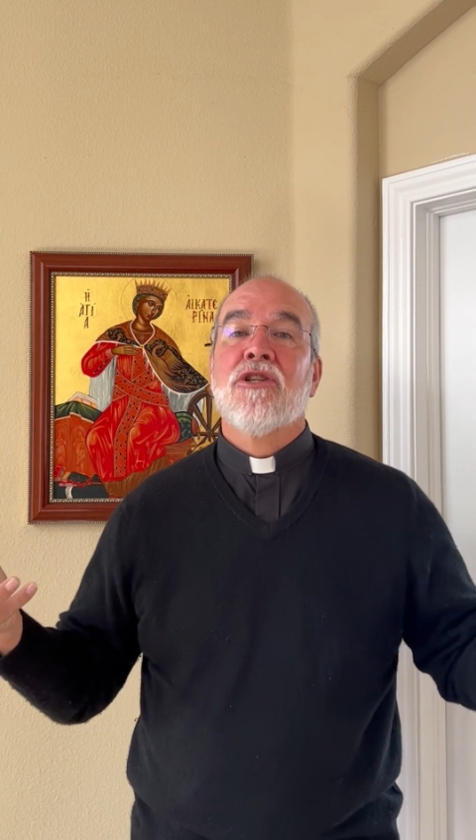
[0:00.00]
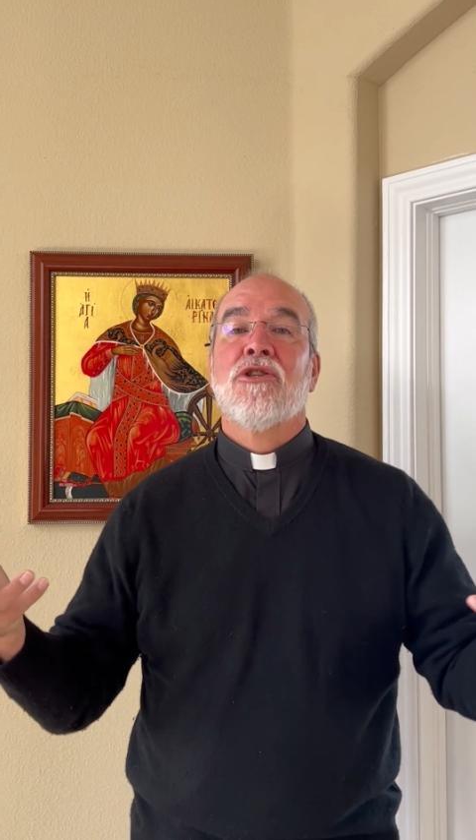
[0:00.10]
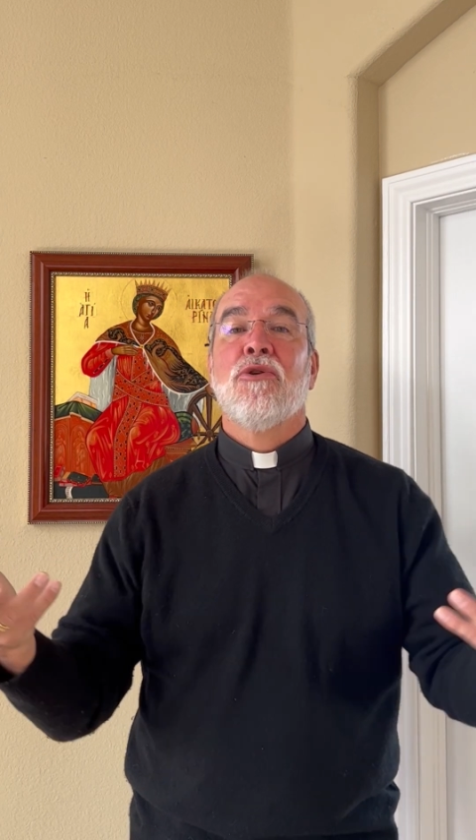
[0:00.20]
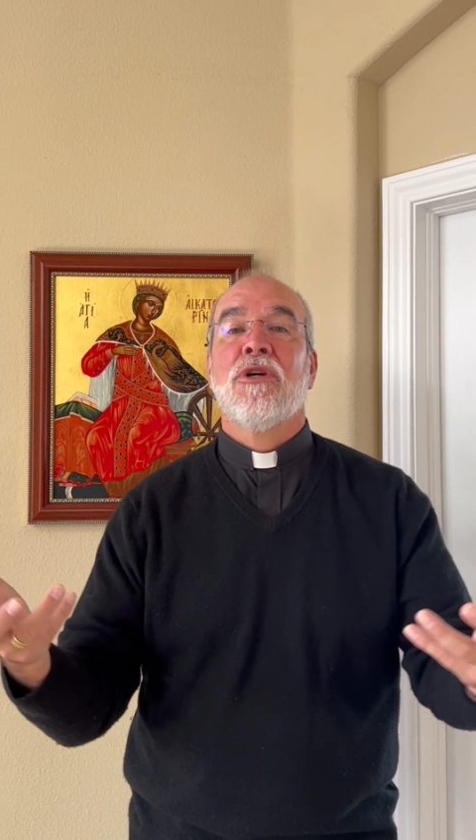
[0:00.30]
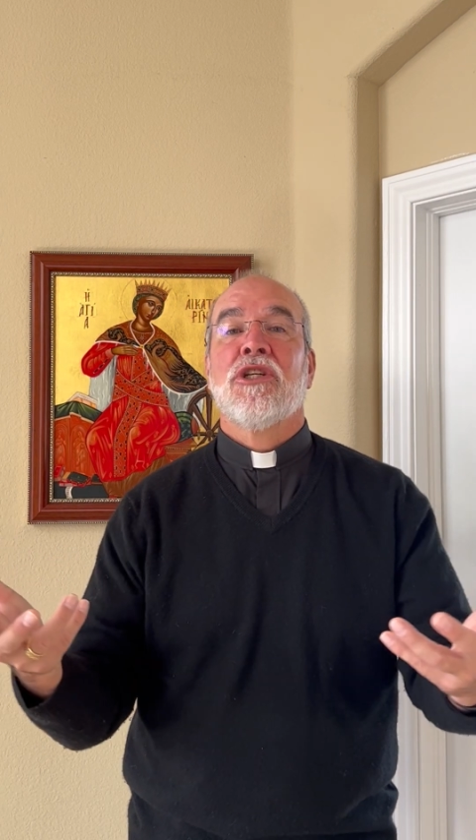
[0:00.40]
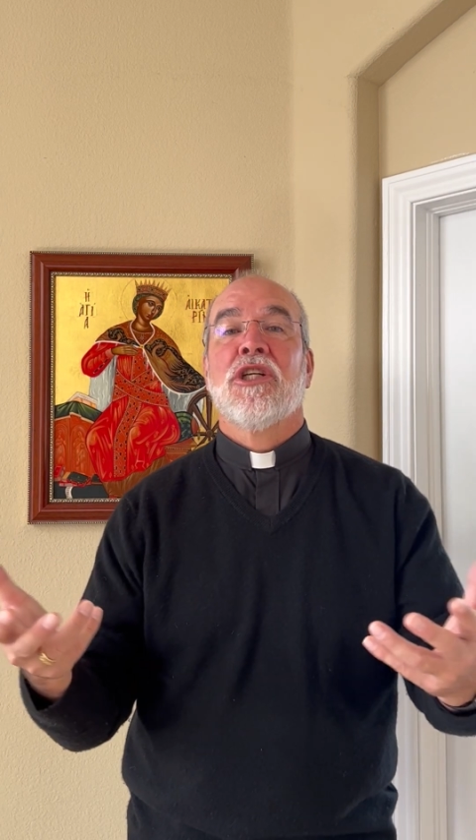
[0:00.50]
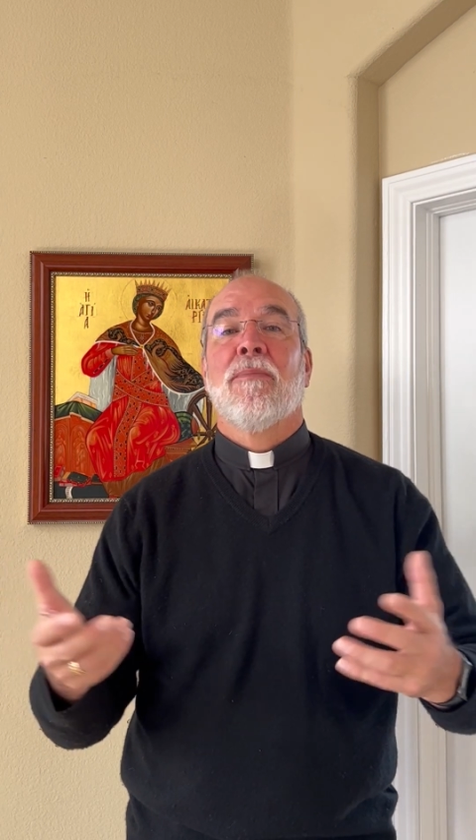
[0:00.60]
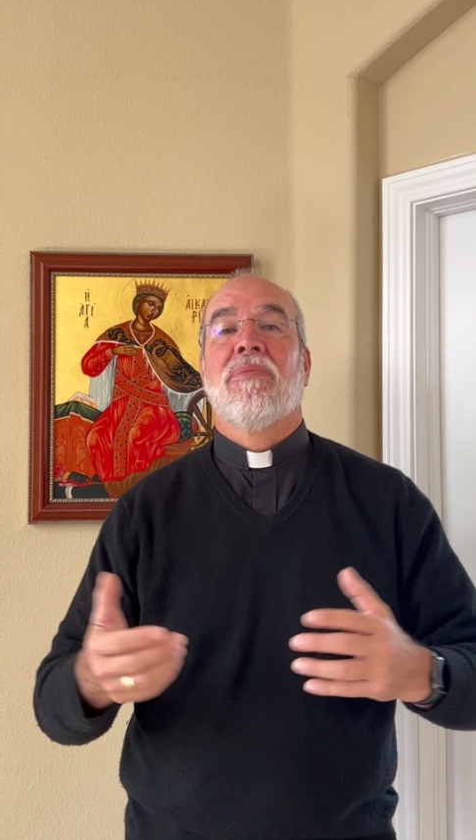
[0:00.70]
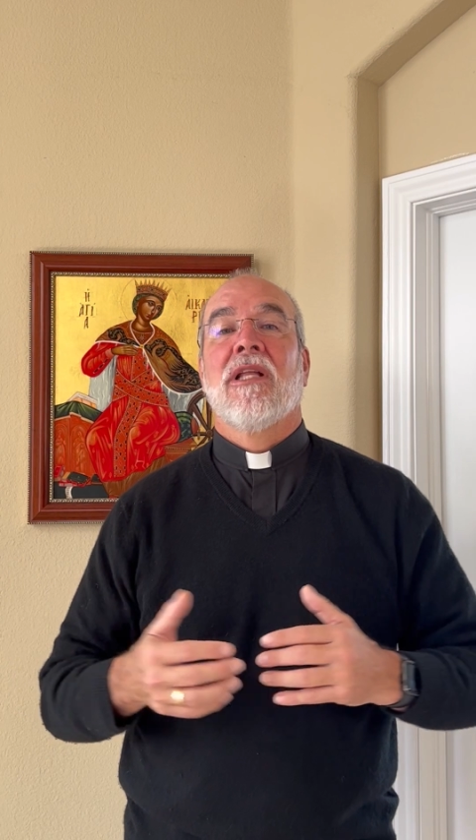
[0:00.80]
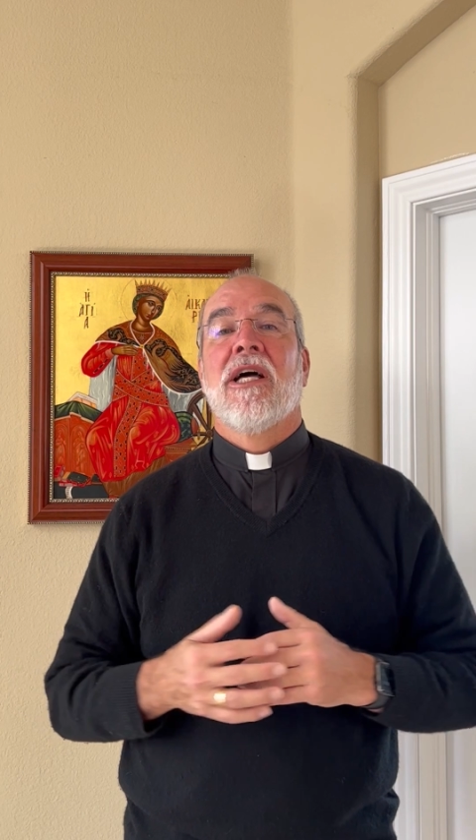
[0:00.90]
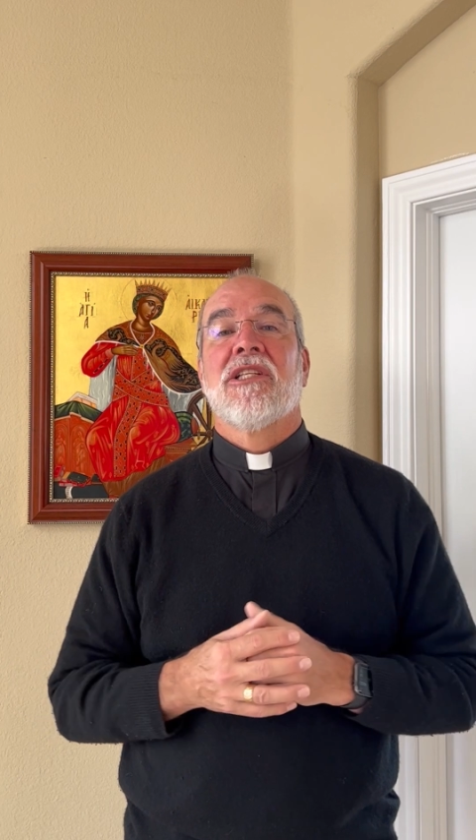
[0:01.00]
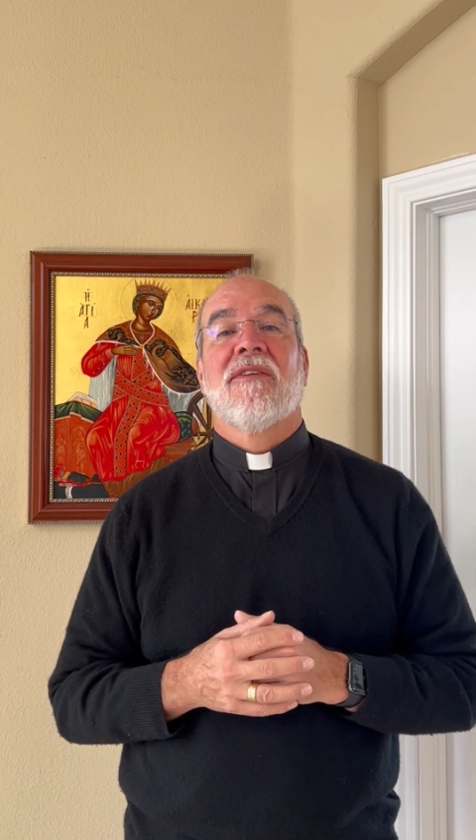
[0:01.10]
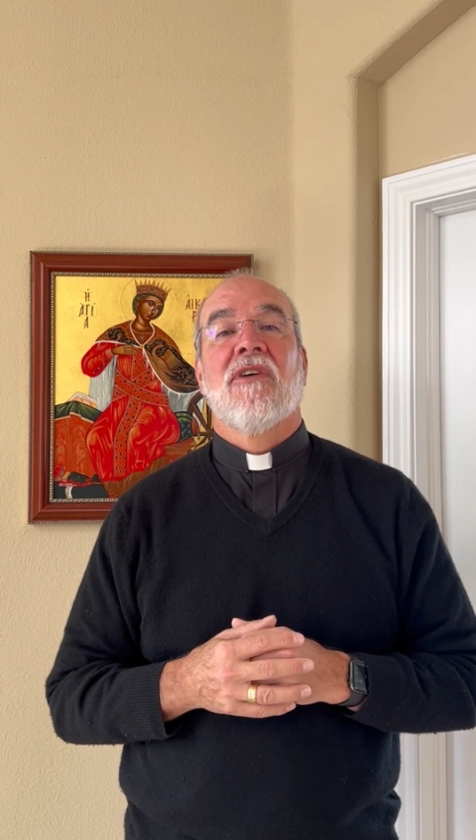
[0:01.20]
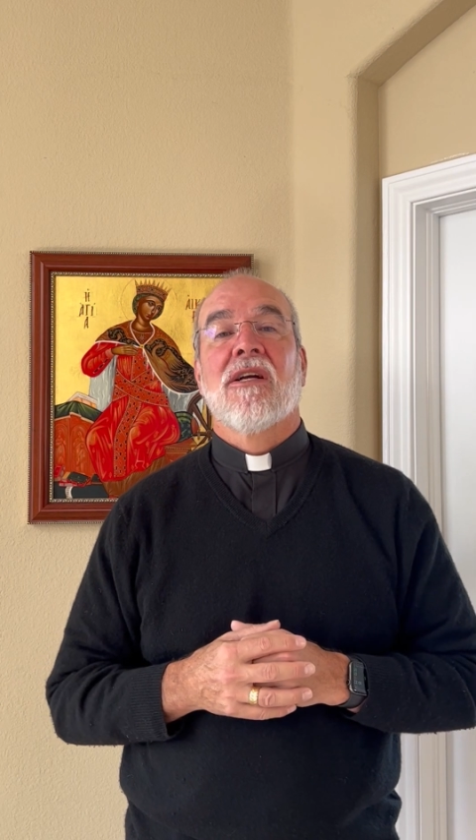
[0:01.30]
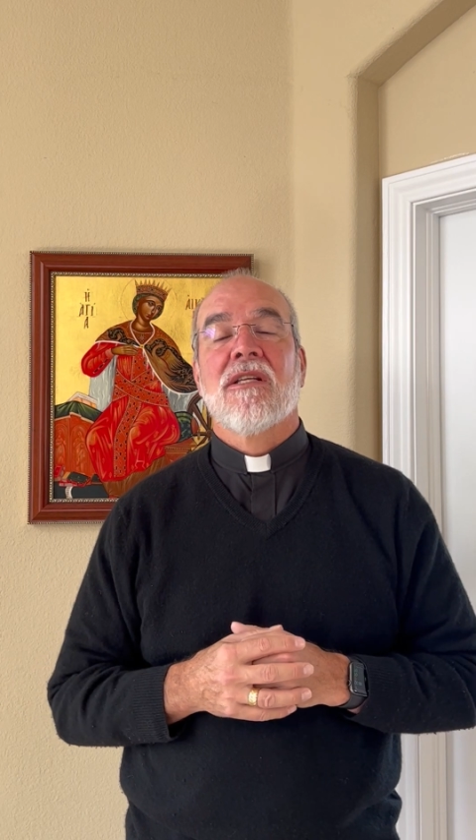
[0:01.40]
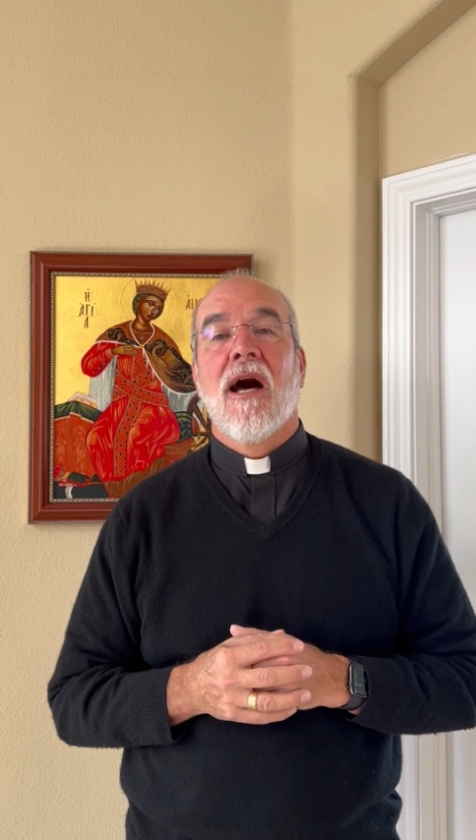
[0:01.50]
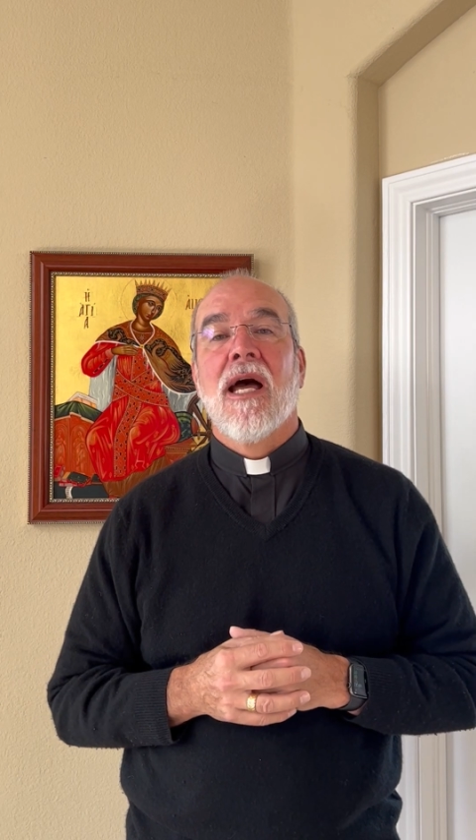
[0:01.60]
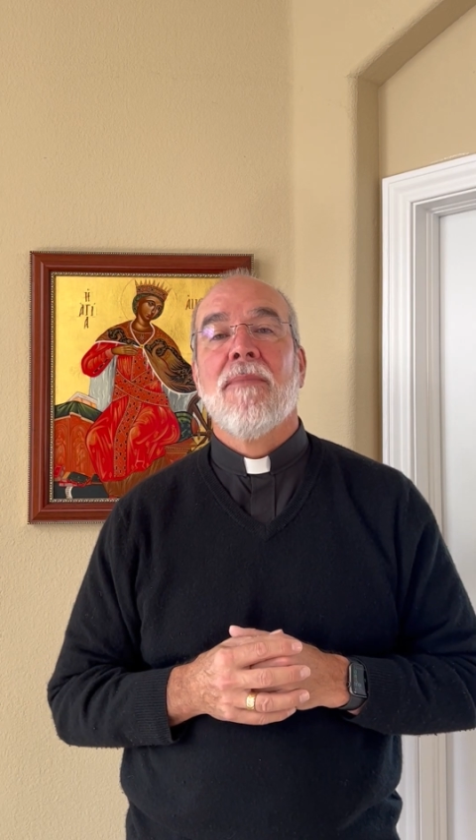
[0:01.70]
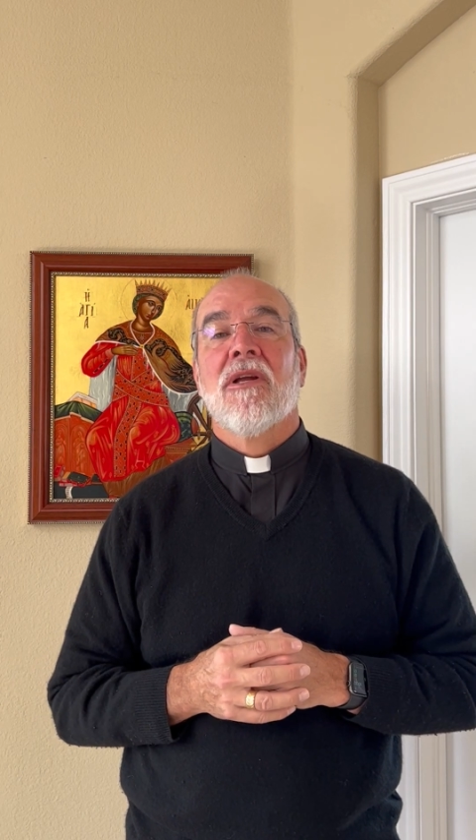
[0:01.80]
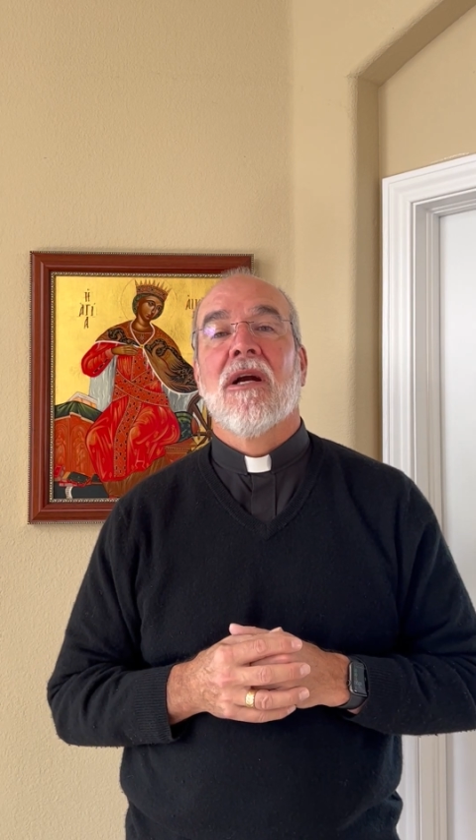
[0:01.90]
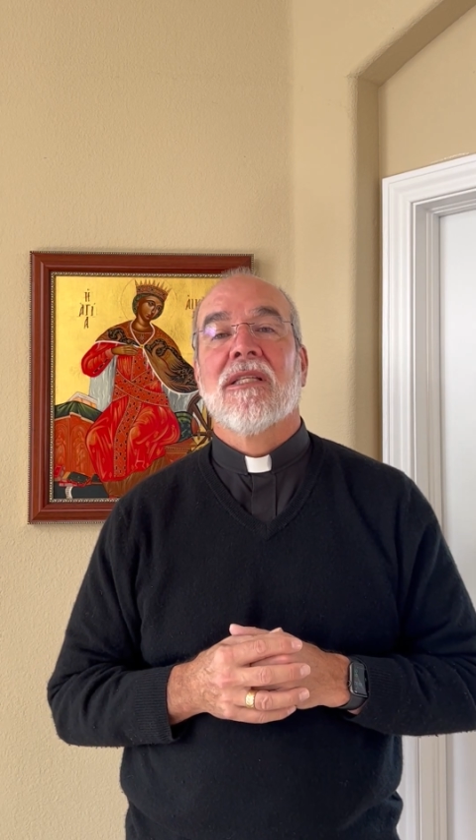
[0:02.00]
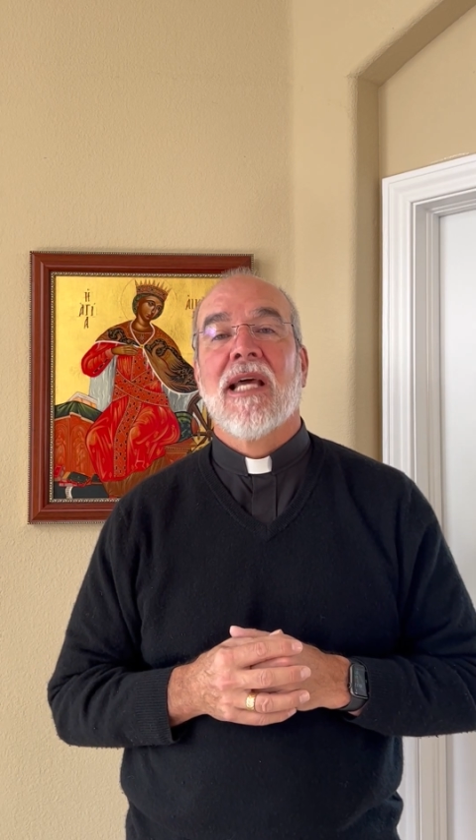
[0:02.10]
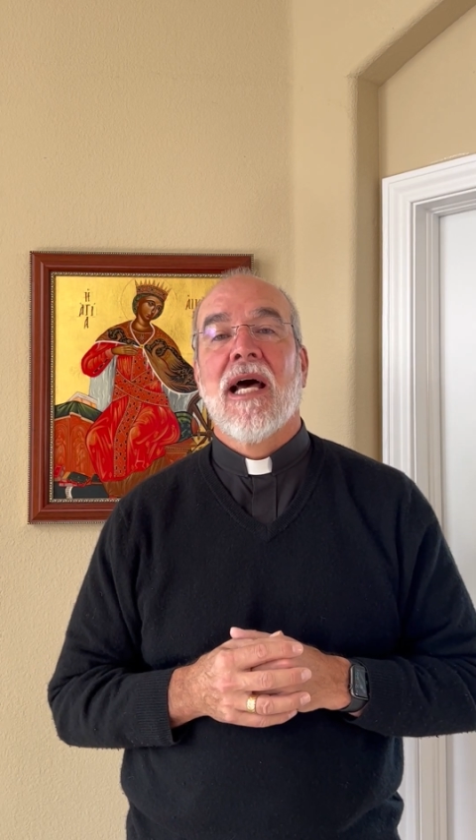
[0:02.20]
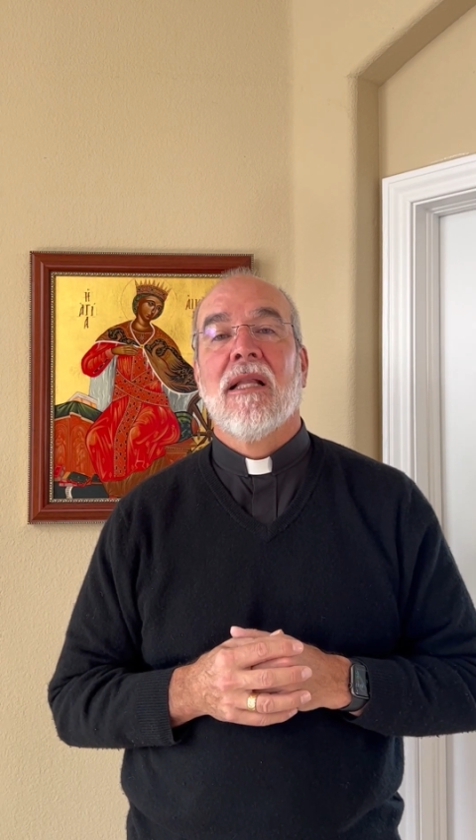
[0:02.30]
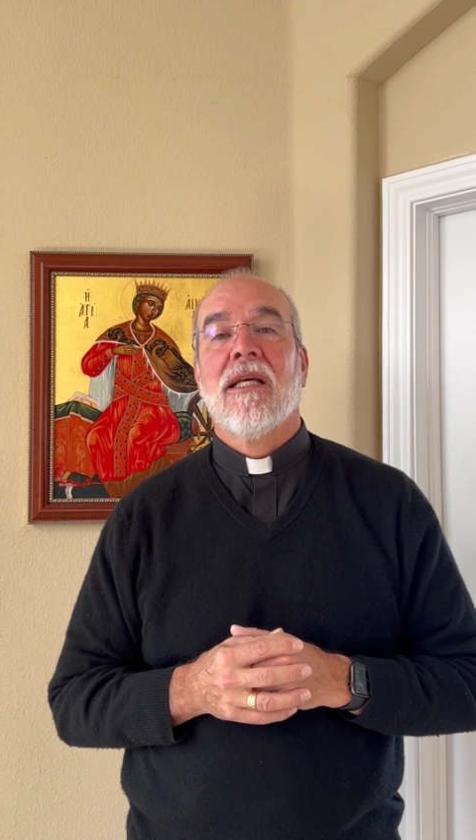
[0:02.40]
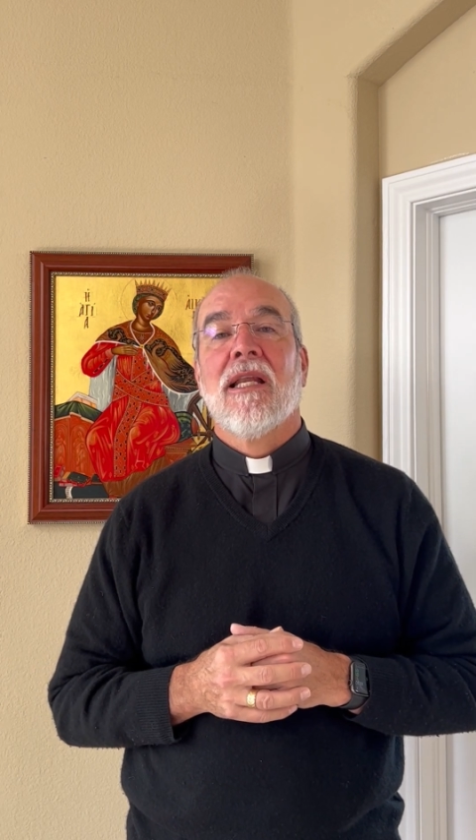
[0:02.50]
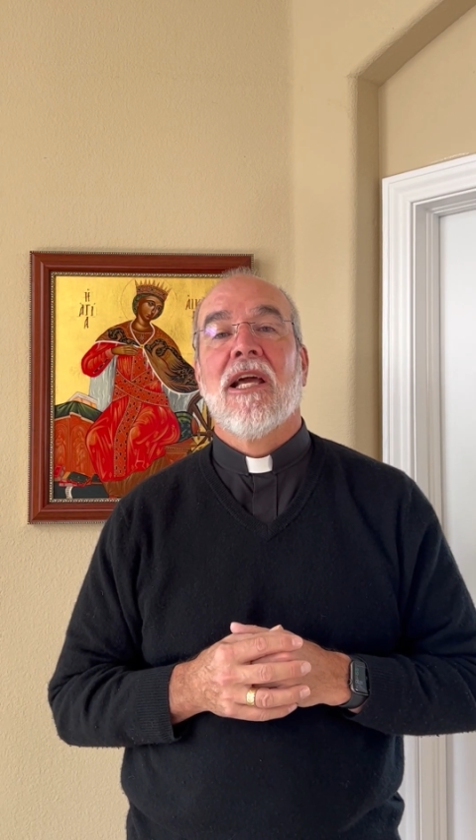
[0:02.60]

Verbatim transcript: stewardship pledge of our time and our talent